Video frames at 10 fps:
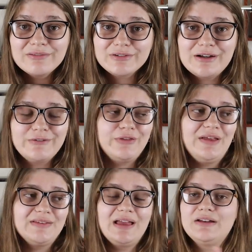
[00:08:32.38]
free for
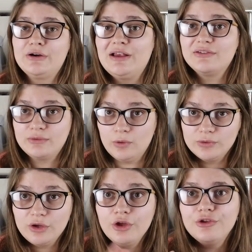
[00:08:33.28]
things I had already
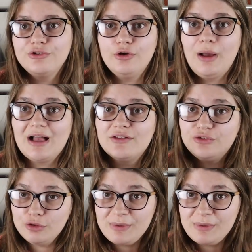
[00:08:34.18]
sold. So I got two